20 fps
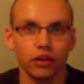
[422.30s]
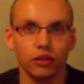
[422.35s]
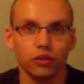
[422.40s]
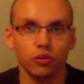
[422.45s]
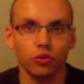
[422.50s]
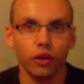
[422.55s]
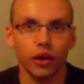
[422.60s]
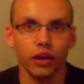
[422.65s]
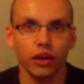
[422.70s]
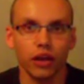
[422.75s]

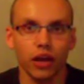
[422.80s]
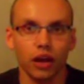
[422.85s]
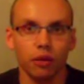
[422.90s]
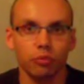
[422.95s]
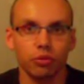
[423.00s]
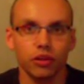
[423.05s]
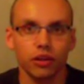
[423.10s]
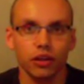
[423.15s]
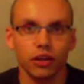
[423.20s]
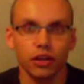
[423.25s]
wake
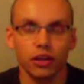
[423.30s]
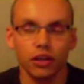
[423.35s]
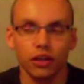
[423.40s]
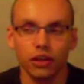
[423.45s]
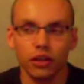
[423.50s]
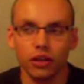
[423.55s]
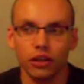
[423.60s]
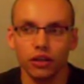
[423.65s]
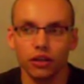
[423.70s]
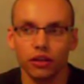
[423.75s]
up
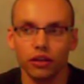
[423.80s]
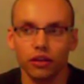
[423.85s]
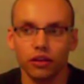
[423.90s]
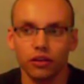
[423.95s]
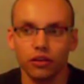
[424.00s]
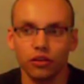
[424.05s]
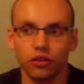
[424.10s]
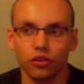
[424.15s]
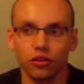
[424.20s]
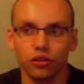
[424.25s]

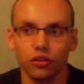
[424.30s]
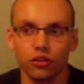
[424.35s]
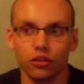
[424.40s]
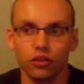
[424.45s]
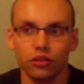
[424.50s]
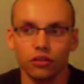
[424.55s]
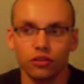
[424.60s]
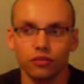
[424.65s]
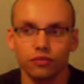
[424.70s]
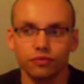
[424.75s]

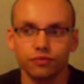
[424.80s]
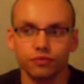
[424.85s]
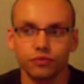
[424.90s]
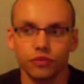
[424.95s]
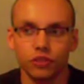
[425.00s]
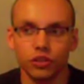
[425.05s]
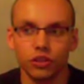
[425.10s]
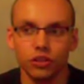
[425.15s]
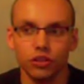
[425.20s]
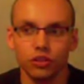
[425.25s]

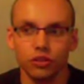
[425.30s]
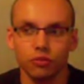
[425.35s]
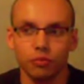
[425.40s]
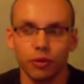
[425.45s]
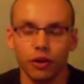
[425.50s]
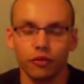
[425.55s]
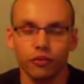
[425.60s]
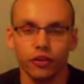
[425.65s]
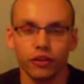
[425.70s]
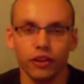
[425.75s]
in
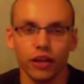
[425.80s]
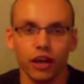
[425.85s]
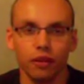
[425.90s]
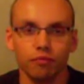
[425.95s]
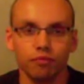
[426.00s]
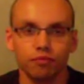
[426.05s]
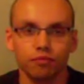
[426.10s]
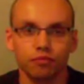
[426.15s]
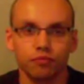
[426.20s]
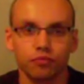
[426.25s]
perfect time.
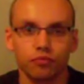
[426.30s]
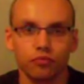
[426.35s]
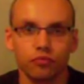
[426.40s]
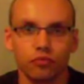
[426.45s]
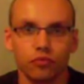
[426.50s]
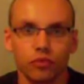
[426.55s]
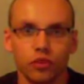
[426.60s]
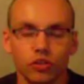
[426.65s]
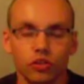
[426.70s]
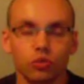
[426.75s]

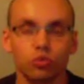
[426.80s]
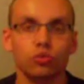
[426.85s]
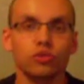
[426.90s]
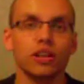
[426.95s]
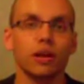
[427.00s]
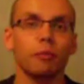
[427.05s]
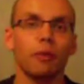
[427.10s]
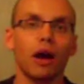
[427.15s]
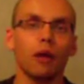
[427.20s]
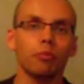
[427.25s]
So to
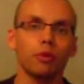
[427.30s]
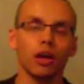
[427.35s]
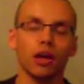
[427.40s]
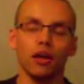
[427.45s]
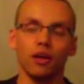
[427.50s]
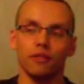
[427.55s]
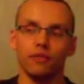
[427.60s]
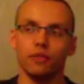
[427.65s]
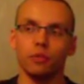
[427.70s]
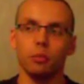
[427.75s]
sum up,
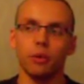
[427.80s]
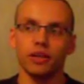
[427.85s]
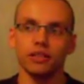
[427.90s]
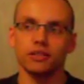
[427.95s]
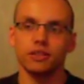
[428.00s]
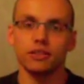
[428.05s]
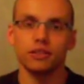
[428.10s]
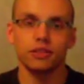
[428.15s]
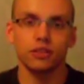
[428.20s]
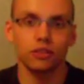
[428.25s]
the
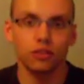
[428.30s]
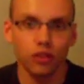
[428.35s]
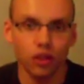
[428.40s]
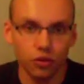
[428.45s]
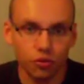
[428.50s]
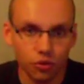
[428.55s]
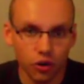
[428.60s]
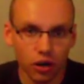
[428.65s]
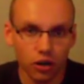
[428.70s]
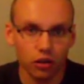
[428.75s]
best is
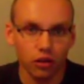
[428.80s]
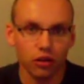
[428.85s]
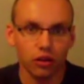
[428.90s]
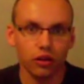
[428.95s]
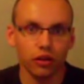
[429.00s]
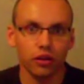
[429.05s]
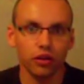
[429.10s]
natural